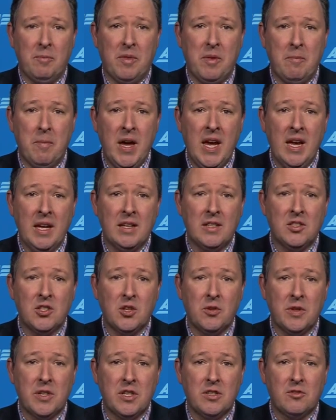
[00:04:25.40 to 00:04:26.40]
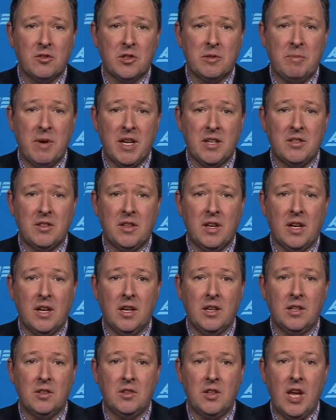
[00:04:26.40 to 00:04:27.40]
the man. It's showing disrespect to
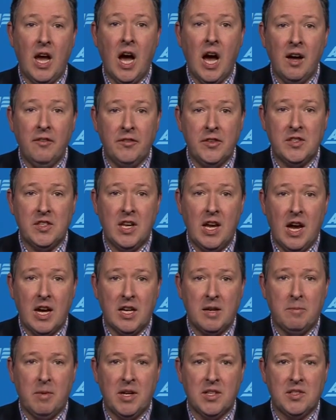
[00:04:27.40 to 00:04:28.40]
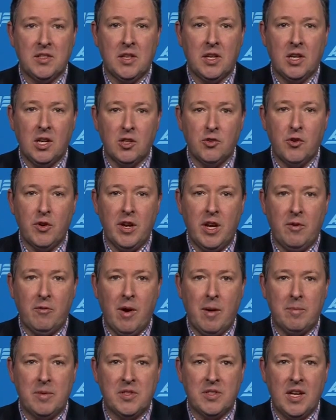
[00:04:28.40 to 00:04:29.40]
the office he occupies and the country he
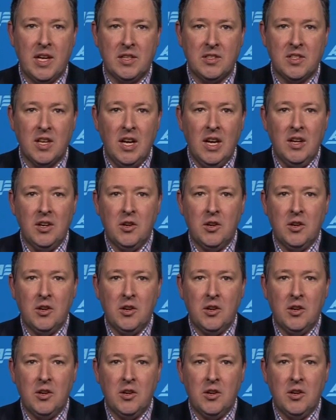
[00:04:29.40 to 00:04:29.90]
represents.